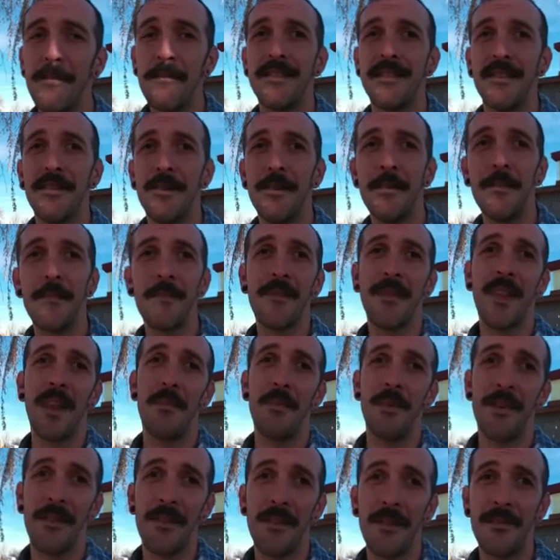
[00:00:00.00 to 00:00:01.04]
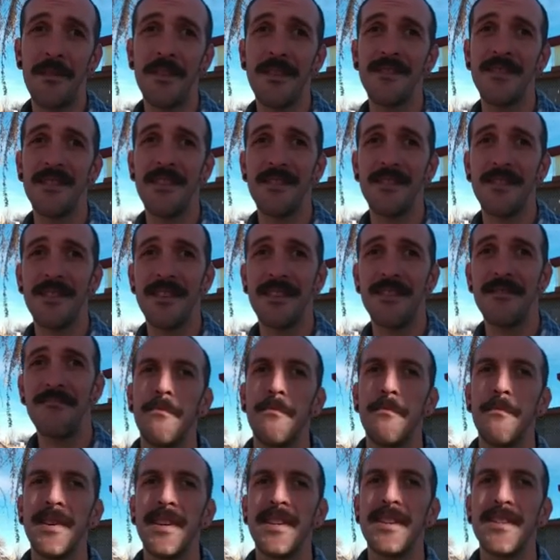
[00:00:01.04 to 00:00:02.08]
so put a little bit of salt
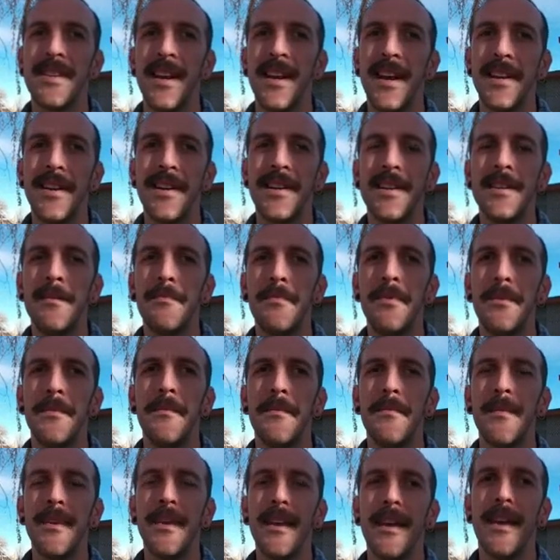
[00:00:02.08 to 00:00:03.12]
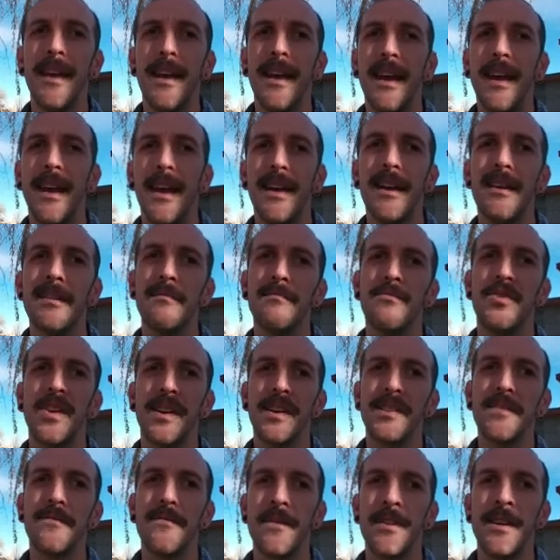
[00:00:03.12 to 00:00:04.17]
in. Mix that up and
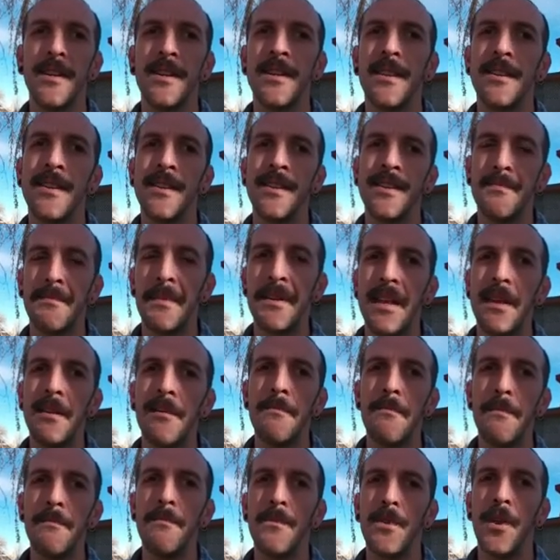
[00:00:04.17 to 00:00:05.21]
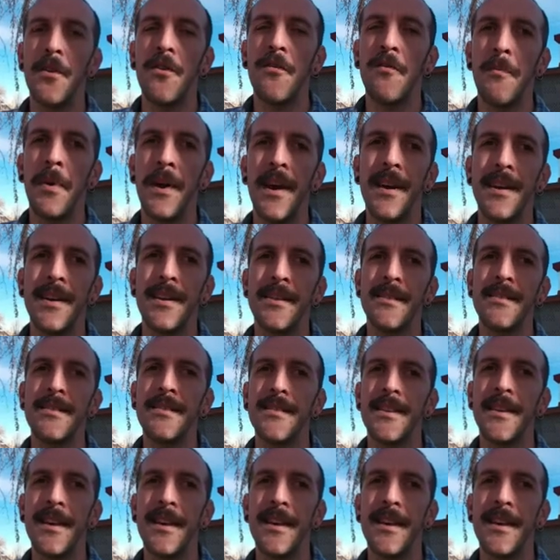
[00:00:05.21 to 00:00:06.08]
transfer it into these mini loaf pans.